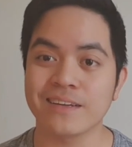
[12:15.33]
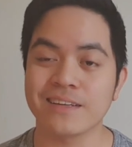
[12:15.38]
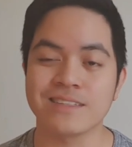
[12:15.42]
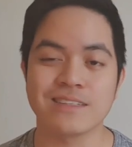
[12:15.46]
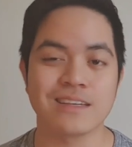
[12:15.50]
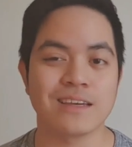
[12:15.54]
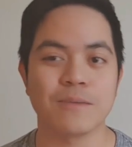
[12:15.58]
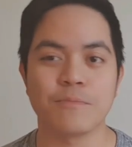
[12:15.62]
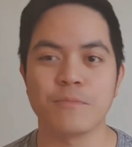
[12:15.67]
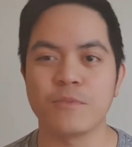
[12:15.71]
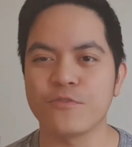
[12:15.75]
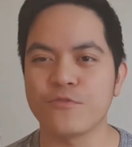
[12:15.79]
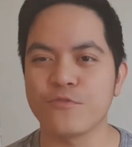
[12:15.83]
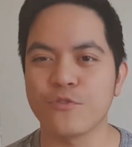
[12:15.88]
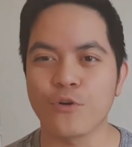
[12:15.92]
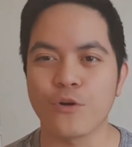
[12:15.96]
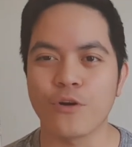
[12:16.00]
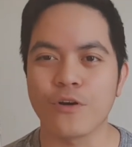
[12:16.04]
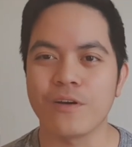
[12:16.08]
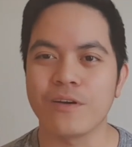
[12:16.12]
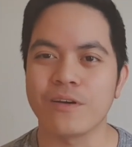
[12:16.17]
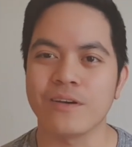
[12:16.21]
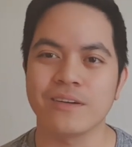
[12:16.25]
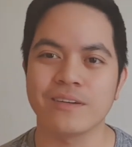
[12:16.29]
Kasi
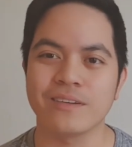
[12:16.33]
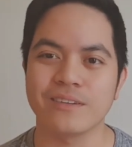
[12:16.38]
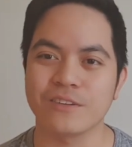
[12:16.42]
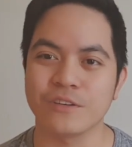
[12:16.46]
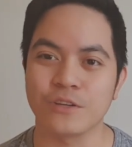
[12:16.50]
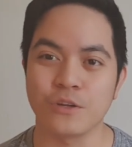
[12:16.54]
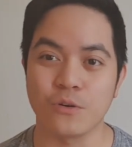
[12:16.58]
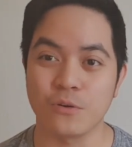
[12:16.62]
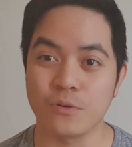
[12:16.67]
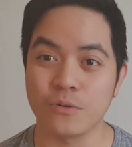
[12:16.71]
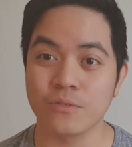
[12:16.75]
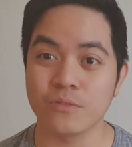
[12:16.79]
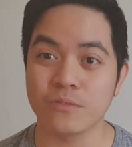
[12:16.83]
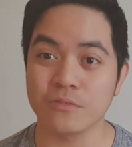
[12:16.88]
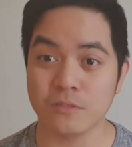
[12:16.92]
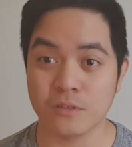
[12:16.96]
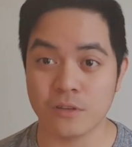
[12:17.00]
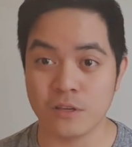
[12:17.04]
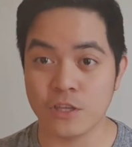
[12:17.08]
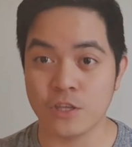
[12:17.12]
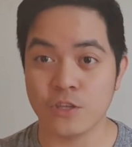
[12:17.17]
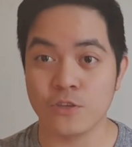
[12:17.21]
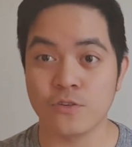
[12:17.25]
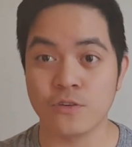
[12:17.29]
before, you know,
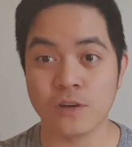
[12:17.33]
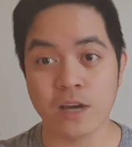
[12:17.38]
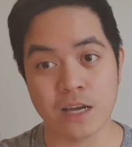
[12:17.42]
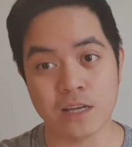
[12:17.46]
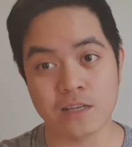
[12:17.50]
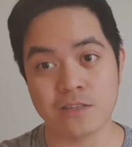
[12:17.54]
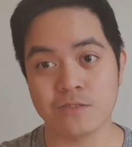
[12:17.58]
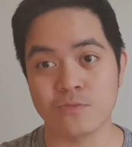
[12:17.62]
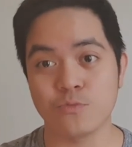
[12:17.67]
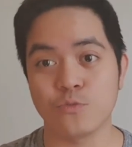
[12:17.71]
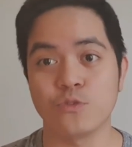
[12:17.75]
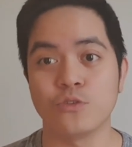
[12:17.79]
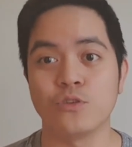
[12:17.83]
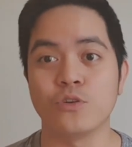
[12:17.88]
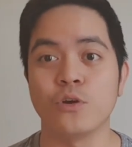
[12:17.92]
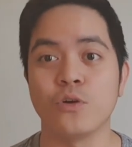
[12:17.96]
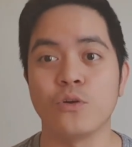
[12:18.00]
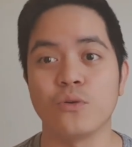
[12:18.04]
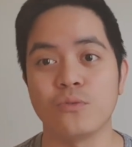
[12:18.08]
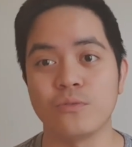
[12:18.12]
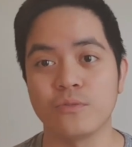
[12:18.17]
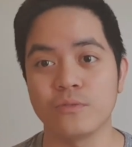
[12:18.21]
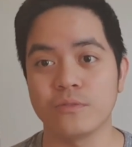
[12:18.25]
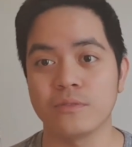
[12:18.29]
you guys would
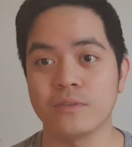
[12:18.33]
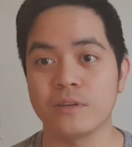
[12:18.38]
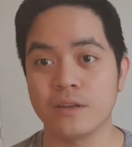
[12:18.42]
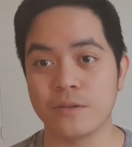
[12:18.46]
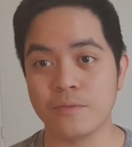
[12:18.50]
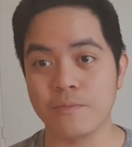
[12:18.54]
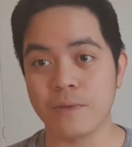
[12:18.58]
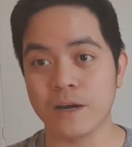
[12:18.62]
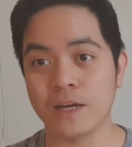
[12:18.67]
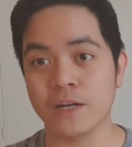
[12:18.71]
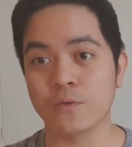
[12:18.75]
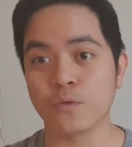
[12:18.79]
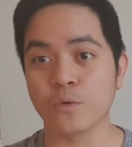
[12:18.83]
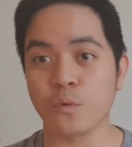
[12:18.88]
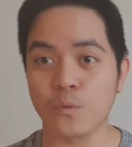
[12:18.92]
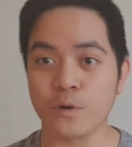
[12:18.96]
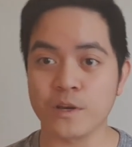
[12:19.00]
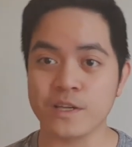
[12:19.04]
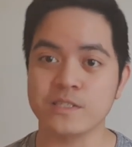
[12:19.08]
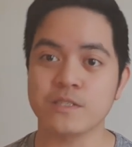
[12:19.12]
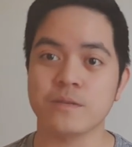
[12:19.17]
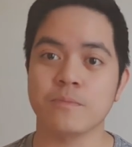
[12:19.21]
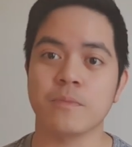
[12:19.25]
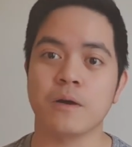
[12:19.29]
know, yung mga
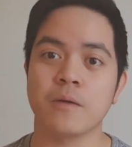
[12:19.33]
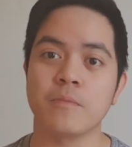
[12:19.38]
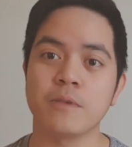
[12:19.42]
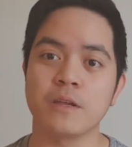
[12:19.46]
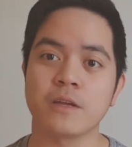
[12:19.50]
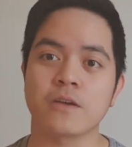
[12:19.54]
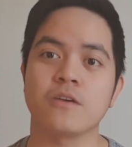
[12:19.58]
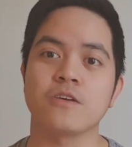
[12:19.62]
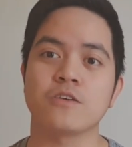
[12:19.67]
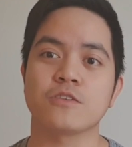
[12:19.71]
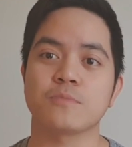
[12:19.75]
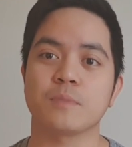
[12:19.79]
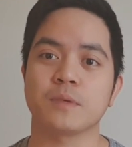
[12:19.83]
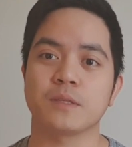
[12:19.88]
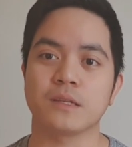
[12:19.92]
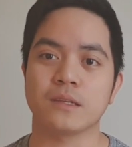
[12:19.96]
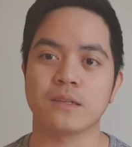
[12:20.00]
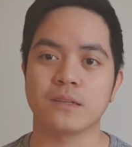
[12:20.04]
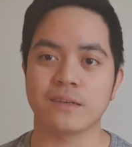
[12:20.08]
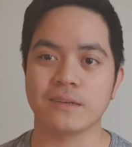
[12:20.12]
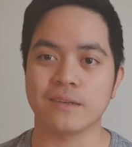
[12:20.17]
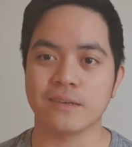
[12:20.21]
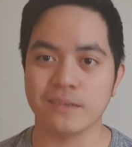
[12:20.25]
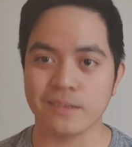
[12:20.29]
nag-work sa public hospital
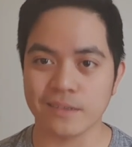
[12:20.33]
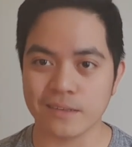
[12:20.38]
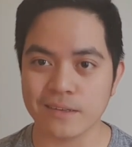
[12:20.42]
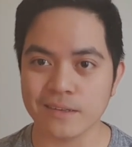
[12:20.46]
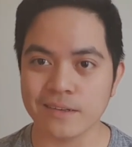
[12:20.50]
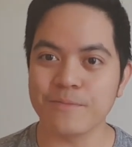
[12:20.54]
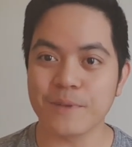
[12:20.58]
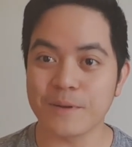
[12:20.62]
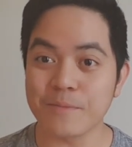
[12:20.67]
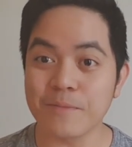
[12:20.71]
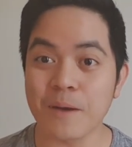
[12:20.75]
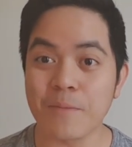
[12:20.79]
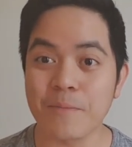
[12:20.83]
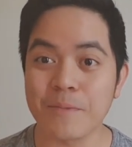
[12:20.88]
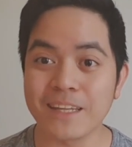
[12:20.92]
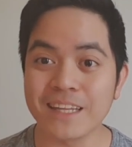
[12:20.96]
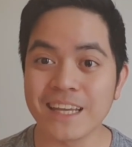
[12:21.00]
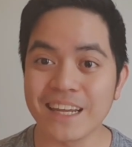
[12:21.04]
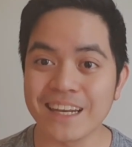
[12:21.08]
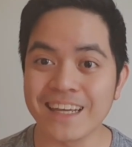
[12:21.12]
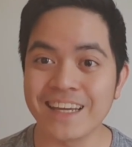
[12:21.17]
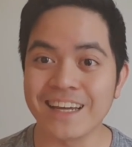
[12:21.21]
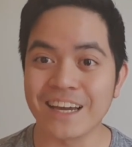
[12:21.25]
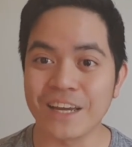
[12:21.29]
na
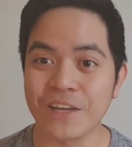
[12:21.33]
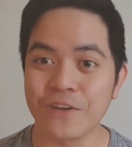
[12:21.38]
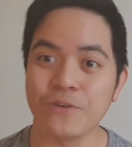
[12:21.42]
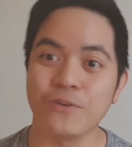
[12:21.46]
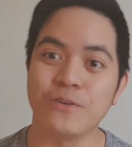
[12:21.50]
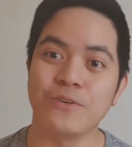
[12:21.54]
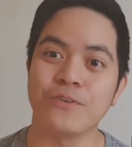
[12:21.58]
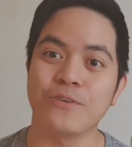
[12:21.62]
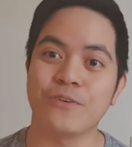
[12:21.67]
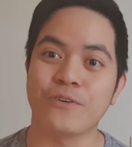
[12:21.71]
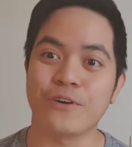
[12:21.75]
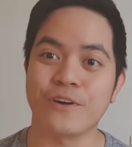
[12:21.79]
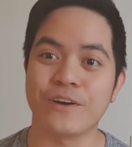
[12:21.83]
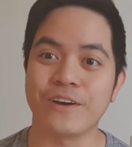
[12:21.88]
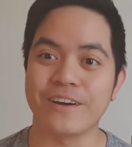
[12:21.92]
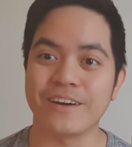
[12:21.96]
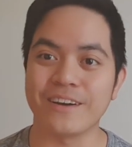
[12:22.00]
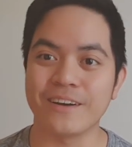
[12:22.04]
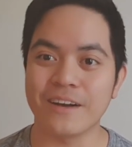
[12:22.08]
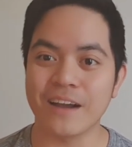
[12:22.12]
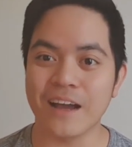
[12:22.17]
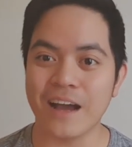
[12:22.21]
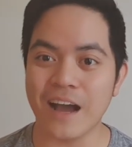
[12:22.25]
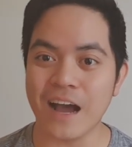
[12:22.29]
mamadali kayo
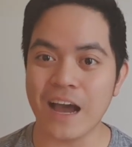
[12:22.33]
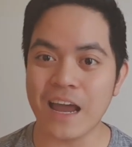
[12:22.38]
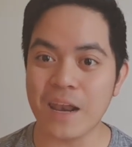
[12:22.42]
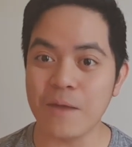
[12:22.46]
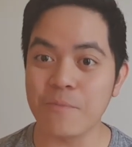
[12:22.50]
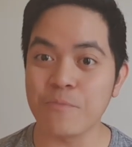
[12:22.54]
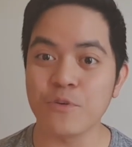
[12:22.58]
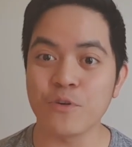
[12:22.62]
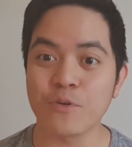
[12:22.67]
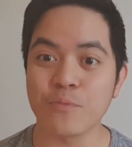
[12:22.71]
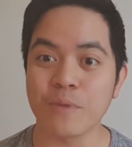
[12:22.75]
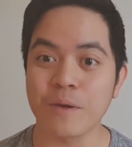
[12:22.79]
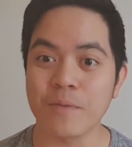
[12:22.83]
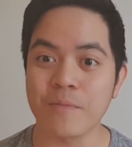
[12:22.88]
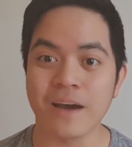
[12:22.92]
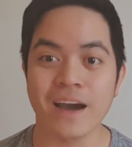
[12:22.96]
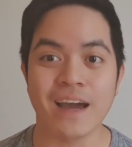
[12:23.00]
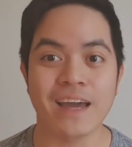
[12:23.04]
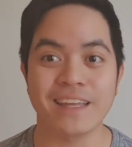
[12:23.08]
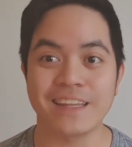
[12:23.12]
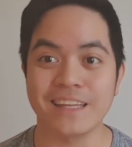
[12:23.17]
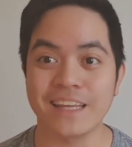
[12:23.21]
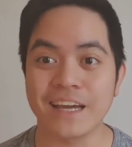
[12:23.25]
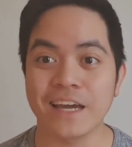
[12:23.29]
or alam nyo may
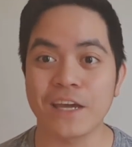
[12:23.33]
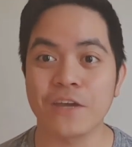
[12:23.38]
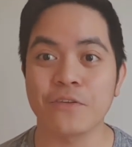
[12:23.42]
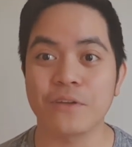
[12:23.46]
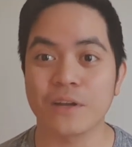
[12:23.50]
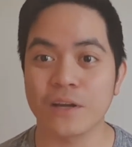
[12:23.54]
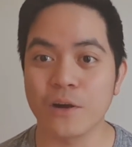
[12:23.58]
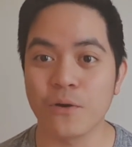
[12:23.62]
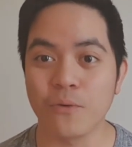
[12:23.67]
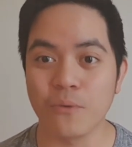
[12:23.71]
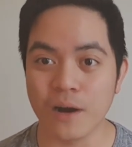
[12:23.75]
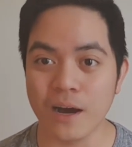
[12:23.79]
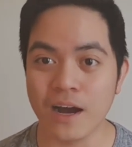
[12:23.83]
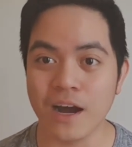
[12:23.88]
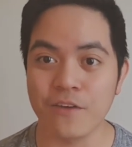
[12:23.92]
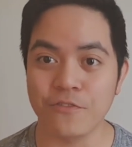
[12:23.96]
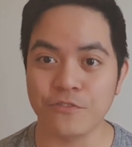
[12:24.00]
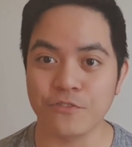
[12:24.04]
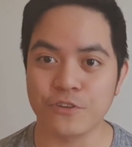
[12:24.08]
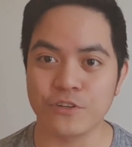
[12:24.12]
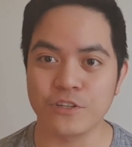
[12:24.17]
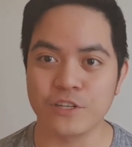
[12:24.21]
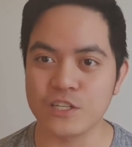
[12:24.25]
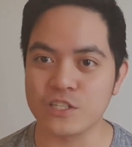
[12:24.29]
mga hindi kayo nagawa
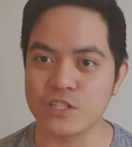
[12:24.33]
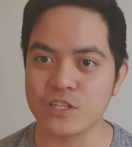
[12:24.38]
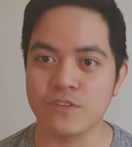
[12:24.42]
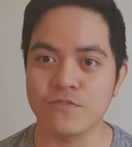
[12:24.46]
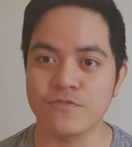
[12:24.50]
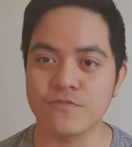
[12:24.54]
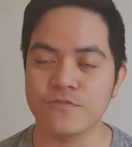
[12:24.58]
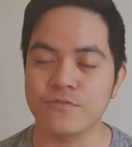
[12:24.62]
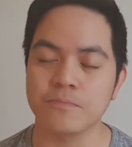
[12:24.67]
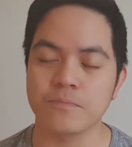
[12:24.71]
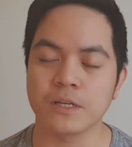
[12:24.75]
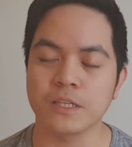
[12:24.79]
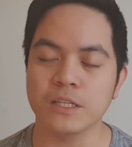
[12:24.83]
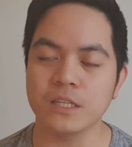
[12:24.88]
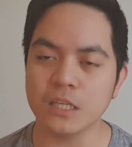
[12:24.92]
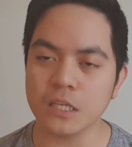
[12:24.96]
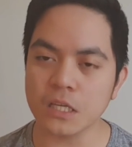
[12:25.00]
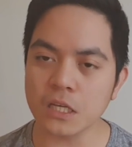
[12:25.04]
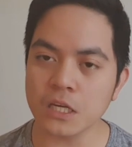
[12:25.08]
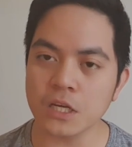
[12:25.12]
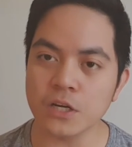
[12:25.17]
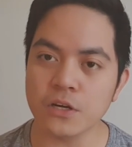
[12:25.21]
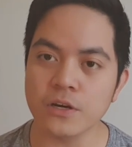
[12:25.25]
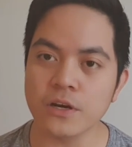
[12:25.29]
after the shift. But
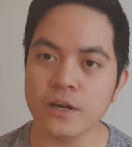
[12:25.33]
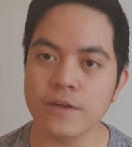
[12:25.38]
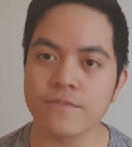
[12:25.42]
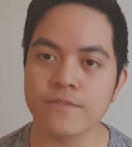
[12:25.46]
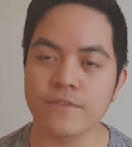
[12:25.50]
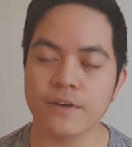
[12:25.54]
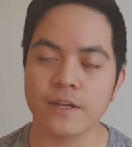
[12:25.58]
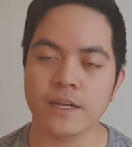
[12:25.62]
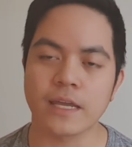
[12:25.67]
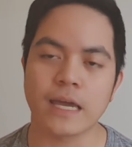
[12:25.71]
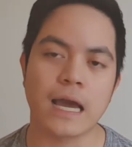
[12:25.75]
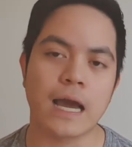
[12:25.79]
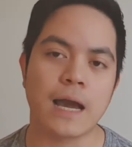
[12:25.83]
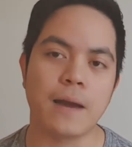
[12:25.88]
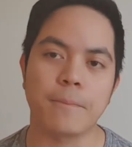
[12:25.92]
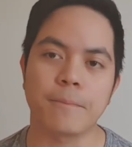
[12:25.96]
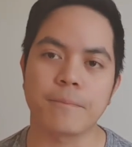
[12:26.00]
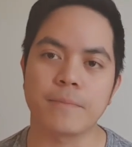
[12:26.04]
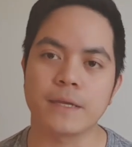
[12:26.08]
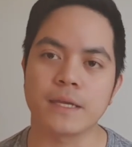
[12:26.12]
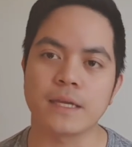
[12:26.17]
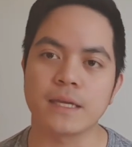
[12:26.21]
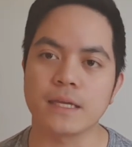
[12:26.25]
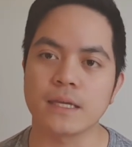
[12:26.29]
here, I'm very
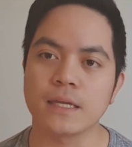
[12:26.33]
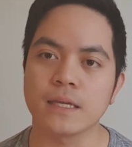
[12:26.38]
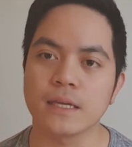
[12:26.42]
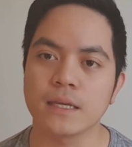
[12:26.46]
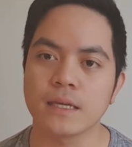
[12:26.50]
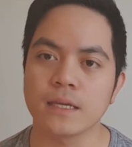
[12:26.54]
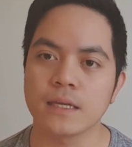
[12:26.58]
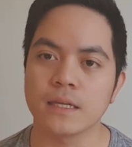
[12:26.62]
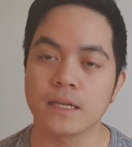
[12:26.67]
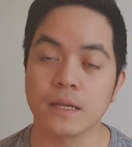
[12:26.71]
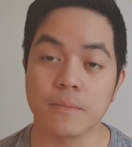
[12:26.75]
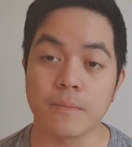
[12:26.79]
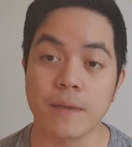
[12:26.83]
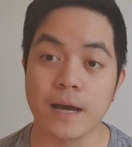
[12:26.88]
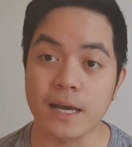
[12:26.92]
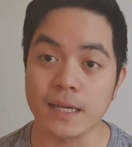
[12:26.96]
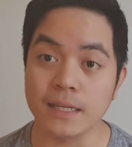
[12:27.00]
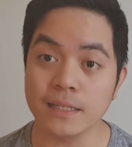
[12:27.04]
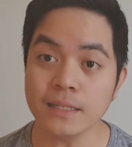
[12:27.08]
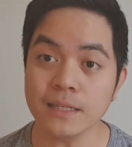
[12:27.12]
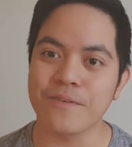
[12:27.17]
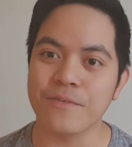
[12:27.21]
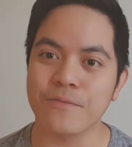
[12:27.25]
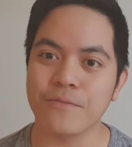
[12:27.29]
happy
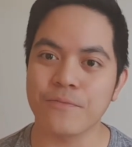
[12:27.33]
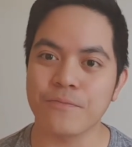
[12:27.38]
naman.